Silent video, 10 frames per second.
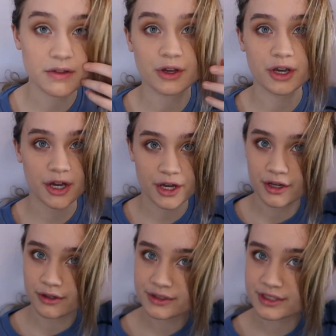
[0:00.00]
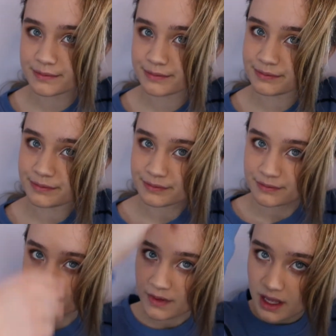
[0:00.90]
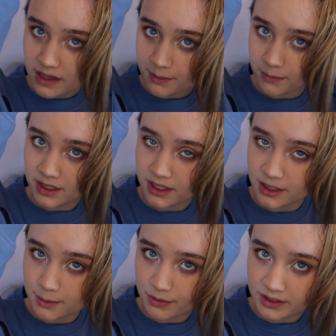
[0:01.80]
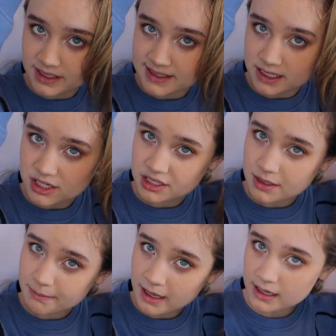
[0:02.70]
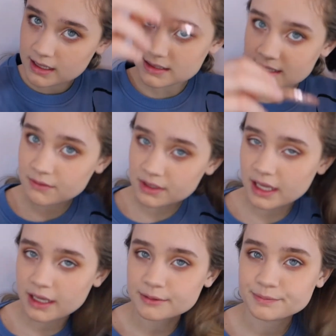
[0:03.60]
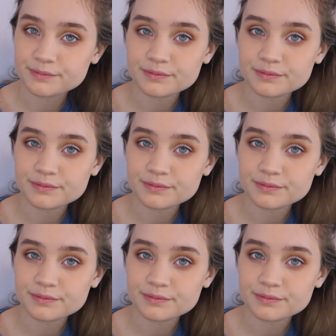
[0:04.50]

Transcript: the curls. And then we can bring this section back down again.